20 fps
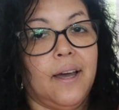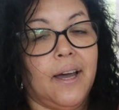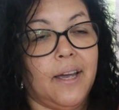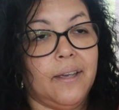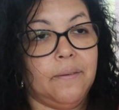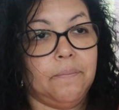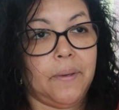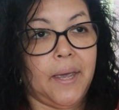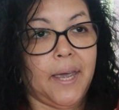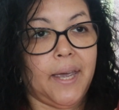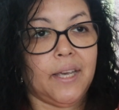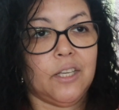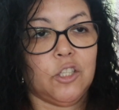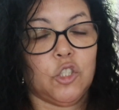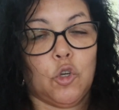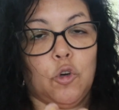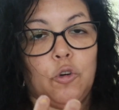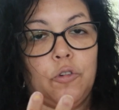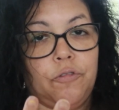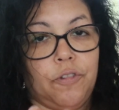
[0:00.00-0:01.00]
eye
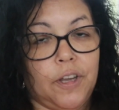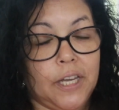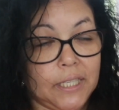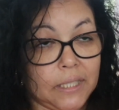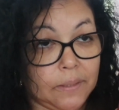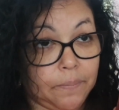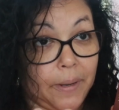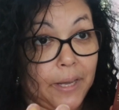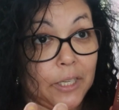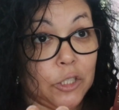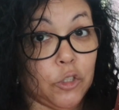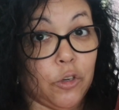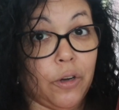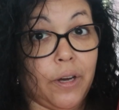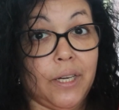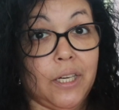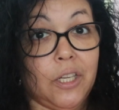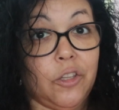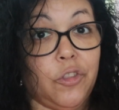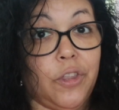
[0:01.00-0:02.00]
mask or face mask or
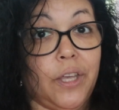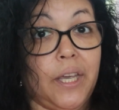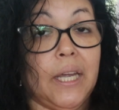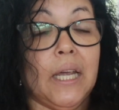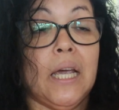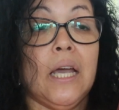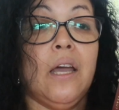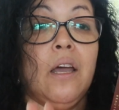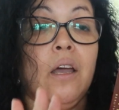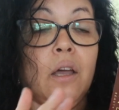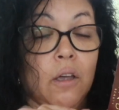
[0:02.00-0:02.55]
anything